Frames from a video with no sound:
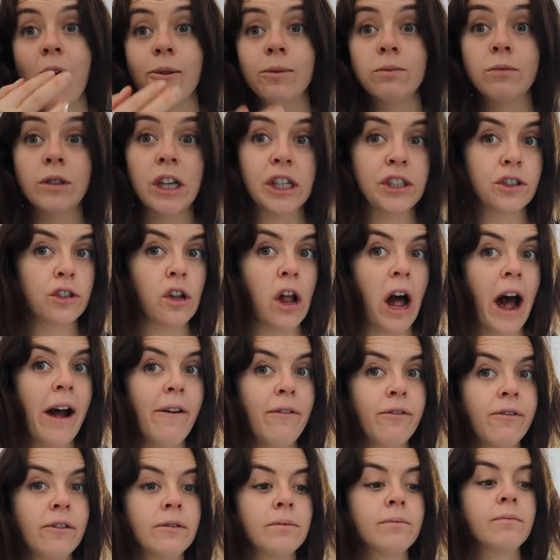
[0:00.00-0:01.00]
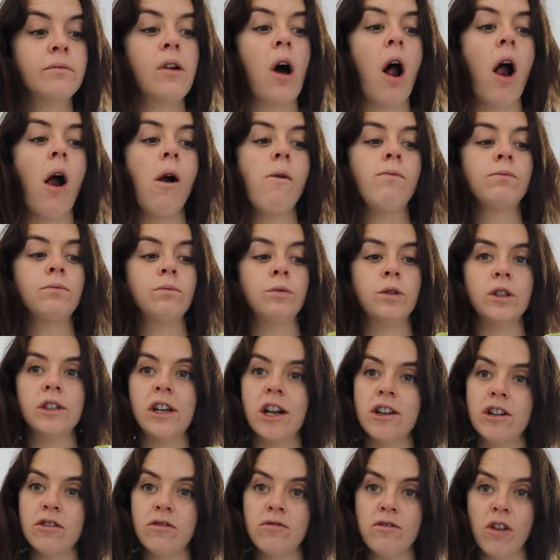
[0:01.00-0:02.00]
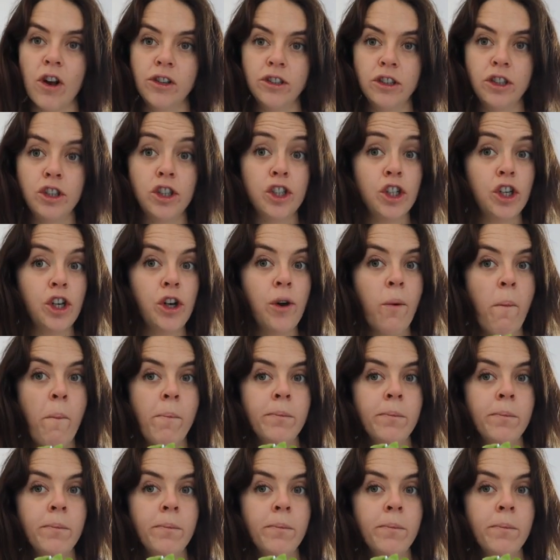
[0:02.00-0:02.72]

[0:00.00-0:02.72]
And that's life. What life does too.